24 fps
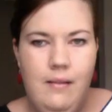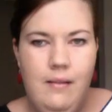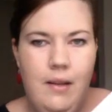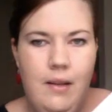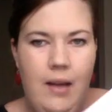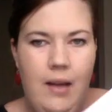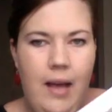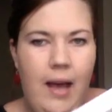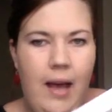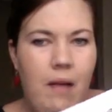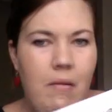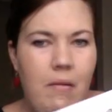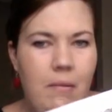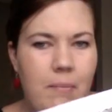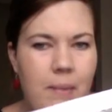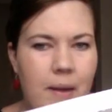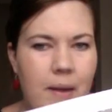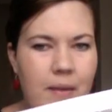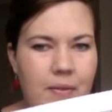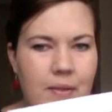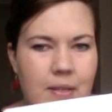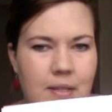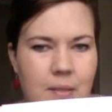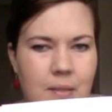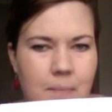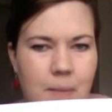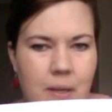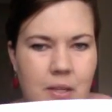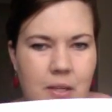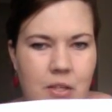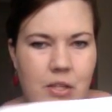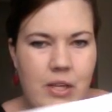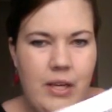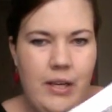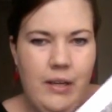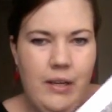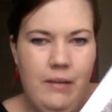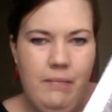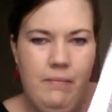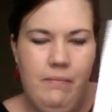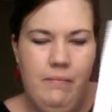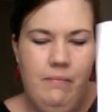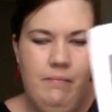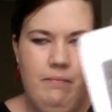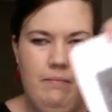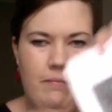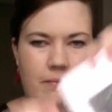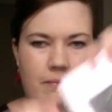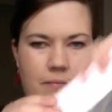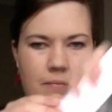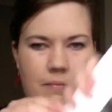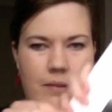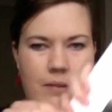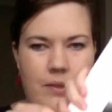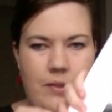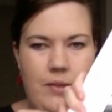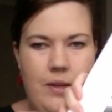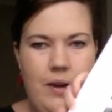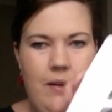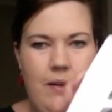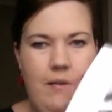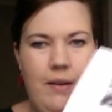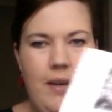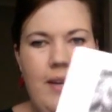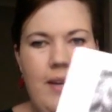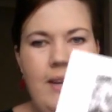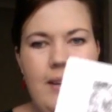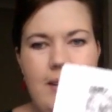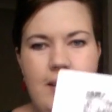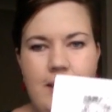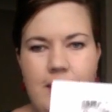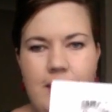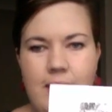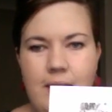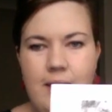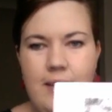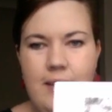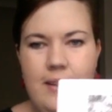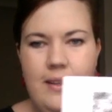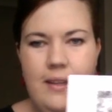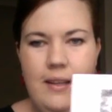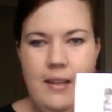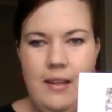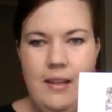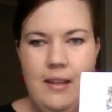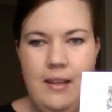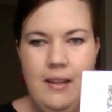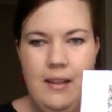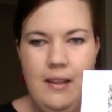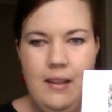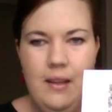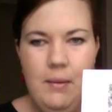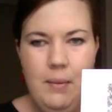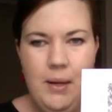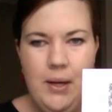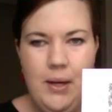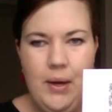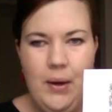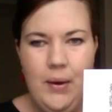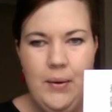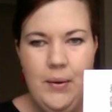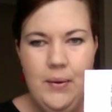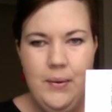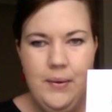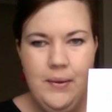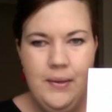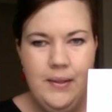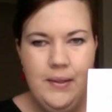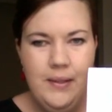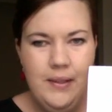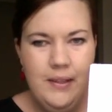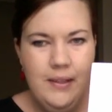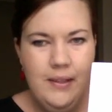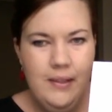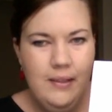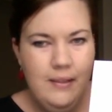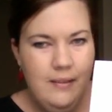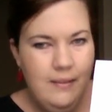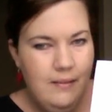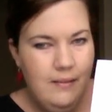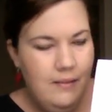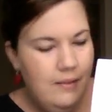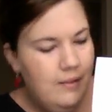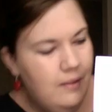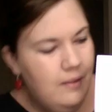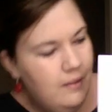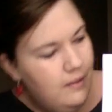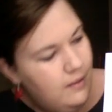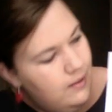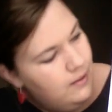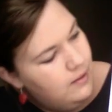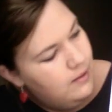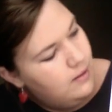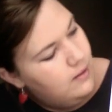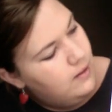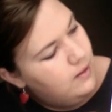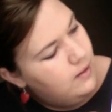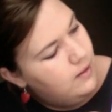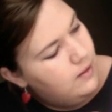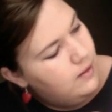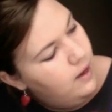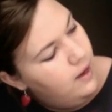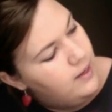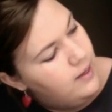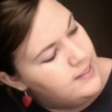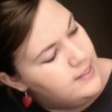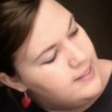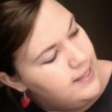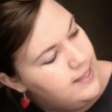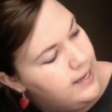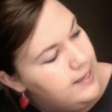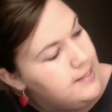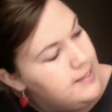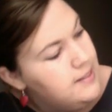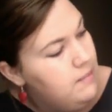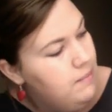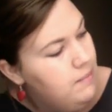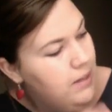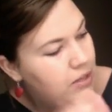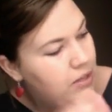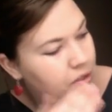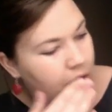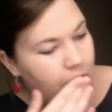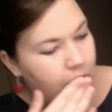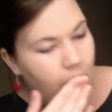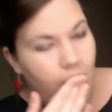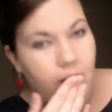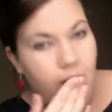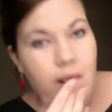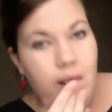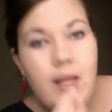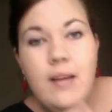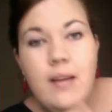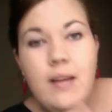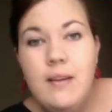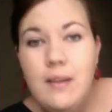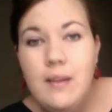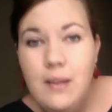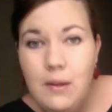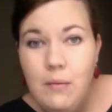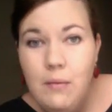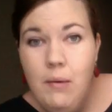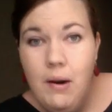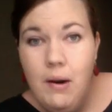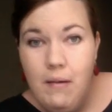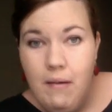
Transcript: How about this picture? Sorry. There we go. Oh, it's asymmetrical. You are